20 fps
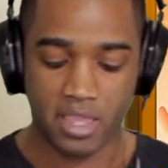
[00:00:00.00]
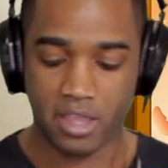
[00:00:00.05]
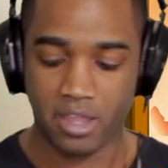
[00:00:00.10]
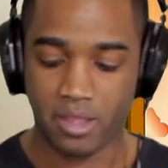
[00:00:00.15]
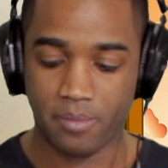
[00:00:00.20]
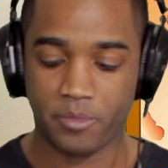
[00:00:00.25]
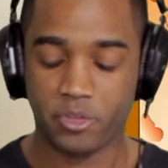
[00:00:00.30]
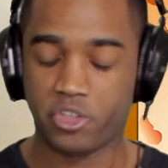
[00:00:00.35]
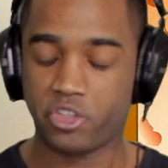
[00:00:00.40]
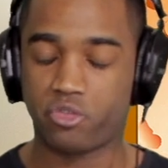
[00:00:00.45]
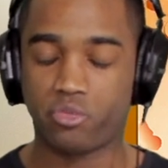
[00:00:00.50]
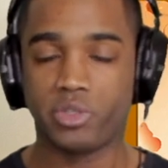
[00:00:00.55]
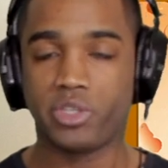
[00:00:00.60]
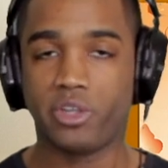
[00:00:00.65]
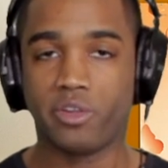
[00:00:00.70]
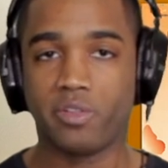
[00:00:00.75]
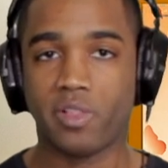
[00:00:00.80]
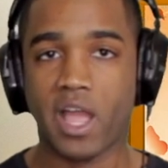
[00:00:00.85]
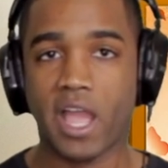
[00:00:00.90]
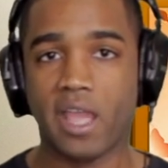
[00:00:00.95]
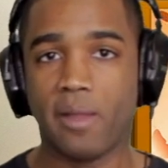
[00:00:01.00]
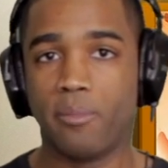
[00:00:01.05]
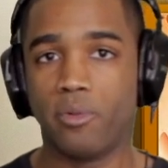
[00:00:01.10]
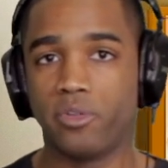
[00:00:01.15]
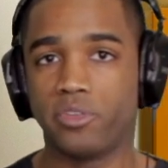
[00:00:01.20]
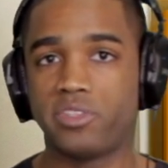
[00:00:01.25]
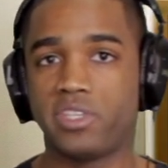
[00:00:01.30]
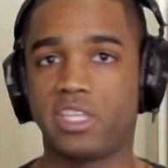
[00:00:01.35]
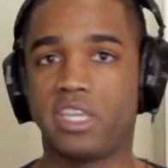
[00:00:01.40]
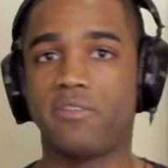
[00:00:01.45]
They're just really
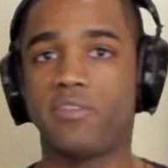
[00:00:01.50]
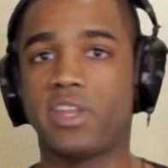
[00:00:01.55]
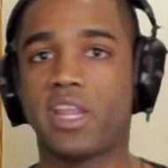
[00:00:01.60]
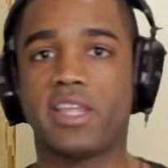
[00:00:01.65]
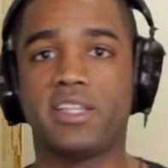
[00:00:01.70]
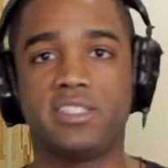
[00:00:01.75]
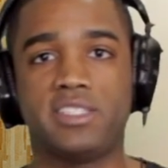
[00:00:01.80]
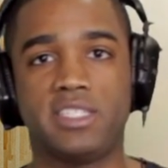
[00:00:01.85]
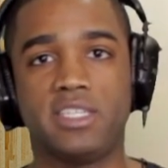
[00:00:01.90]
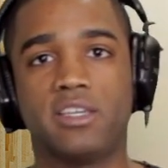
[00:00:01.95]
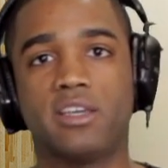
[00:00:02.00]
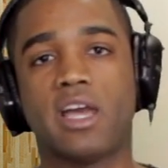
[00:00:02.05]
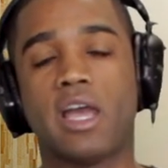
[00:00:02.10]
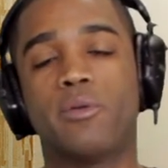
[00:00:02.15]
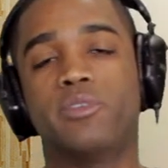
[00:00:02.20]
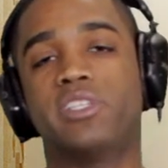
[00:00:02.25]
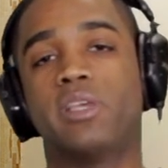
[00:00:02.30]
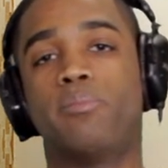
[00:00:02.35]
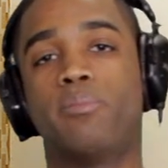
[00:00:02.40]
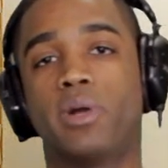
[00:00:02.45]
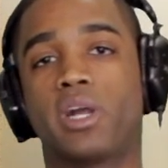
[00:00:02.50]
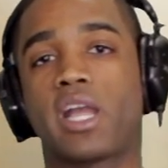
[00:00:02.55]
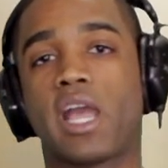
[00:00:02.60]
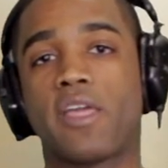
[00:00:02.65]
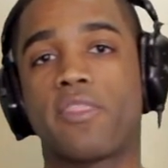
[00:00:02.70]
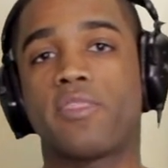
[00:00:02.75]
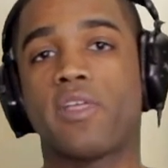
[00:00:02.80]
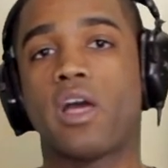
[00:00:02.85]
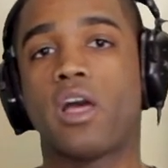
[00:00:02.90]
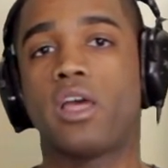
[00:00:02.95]
reliable. To give you an idea, I was at
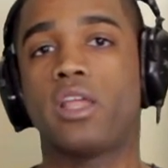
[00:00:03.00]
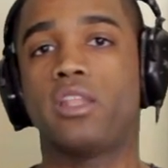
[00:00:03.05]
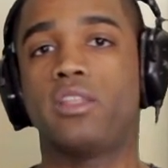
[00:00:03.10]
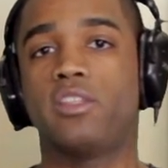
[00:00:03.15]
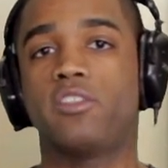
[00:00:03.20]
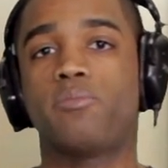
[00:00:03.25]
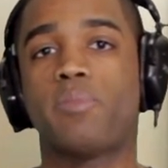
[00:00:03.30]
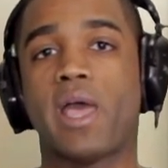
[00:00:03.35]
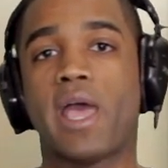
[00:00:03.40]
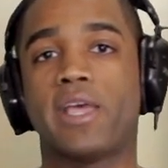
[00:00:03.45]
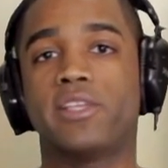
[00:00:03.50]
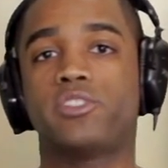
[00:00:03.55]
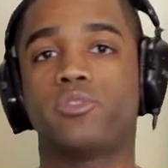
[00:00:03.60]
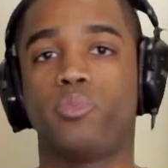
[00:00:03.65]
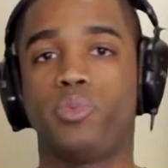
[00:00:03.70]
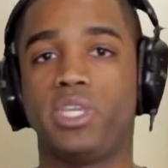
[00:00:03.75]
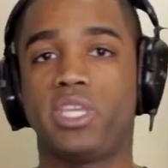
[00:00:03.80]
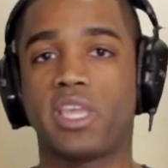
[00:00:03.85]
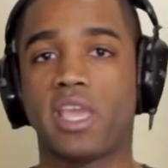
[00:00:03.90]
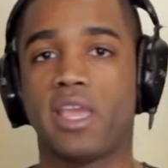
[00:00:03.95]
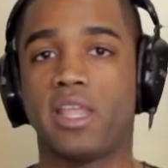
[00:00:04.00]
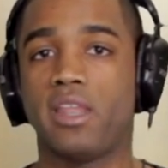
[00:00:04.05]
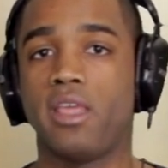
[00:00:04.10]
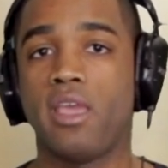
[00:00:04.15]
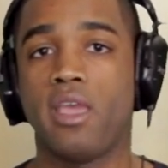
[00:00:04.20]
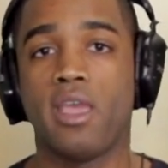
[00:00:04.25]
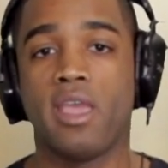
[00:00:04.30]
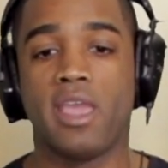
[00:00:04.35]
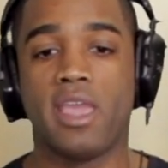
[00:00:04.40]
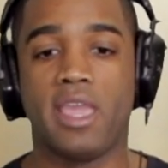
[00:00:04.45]
Buck-I-Thon this past weekend,
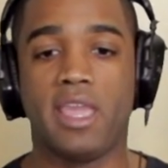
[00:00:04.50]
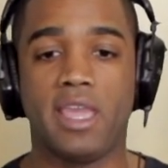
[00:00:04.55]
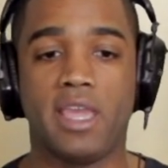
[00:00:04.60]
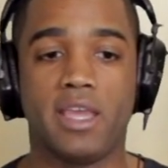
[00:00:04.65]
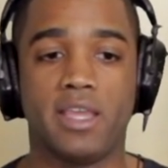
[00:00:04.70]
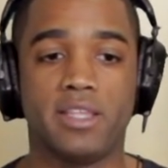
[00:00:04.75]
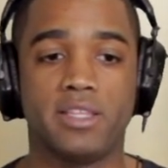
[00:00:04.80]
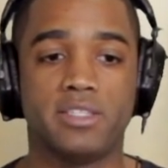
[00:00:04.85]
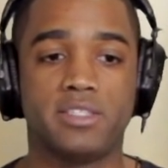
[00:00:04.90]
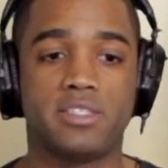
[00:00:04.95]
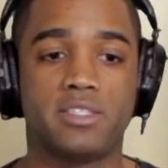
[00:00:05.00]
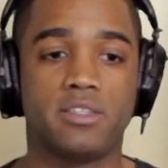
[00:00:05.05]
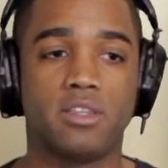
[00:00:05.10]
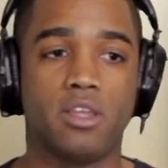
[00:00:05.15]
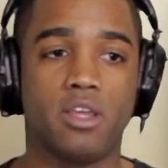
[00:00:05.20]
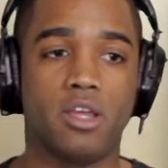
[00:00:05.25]
and